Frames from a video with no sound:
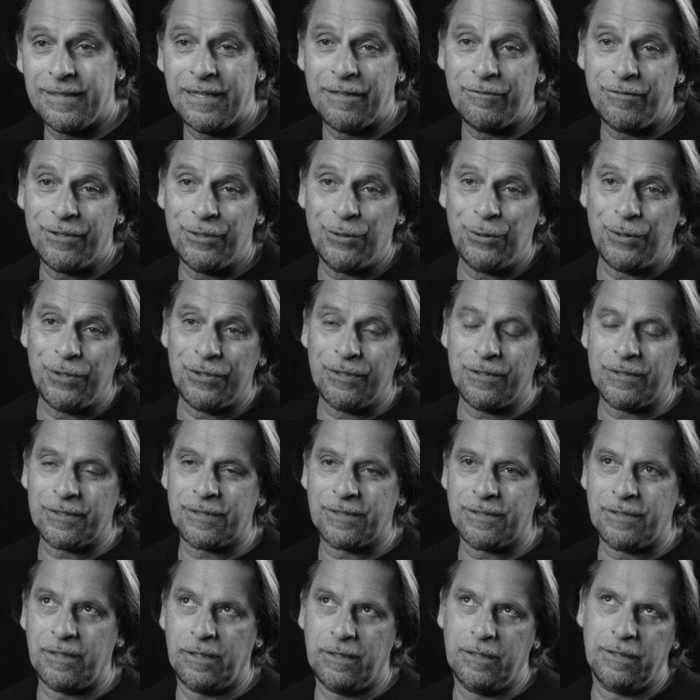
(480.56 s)
every New
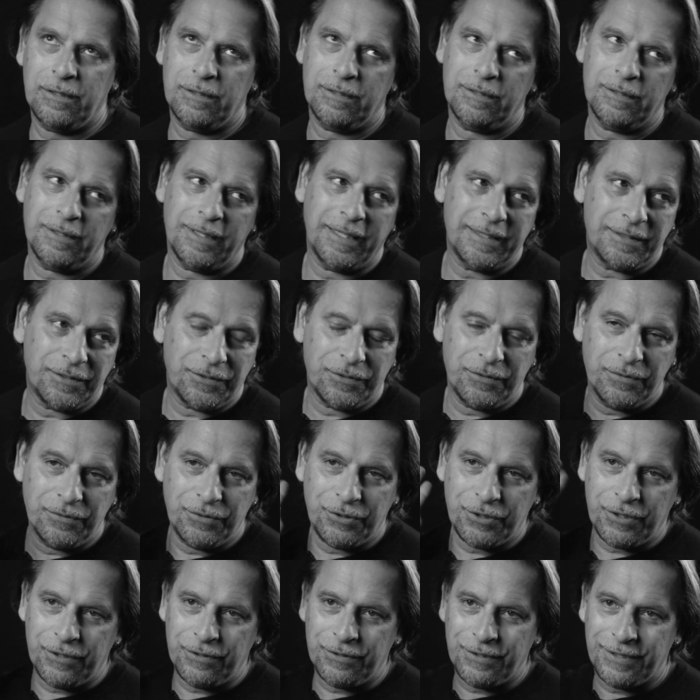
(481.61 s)
York's, oh, that's New
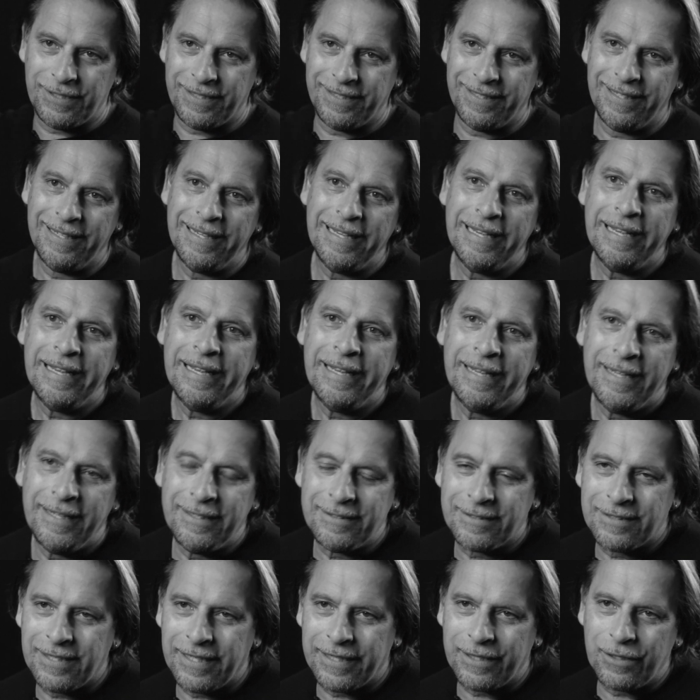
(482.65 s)
Jersey.
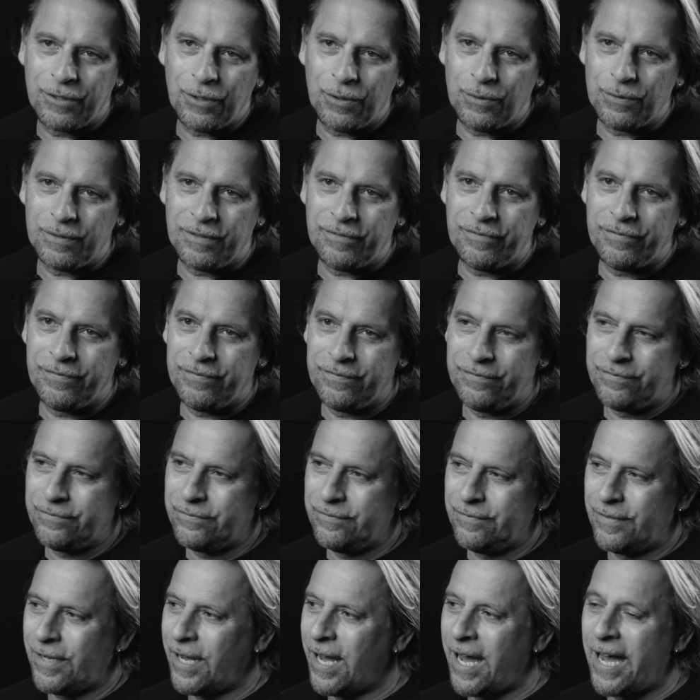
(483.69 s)
It's like going to
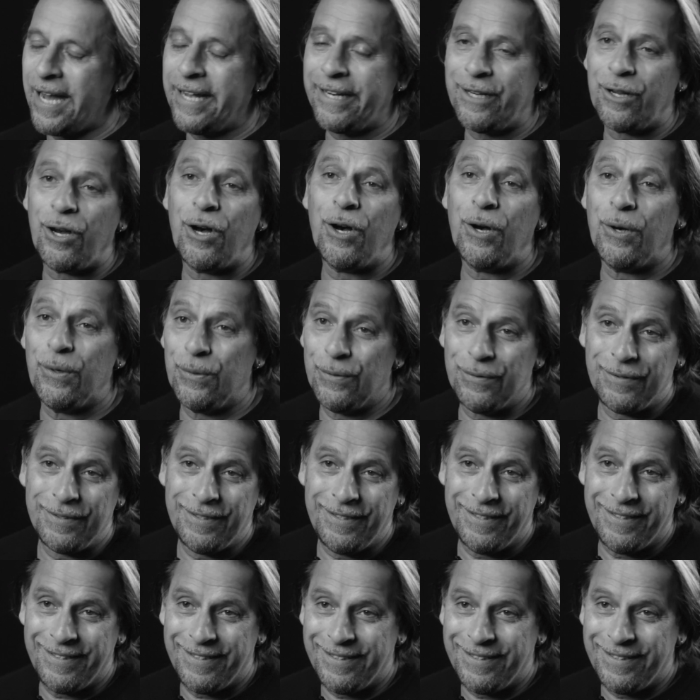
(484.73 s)
Idaho, you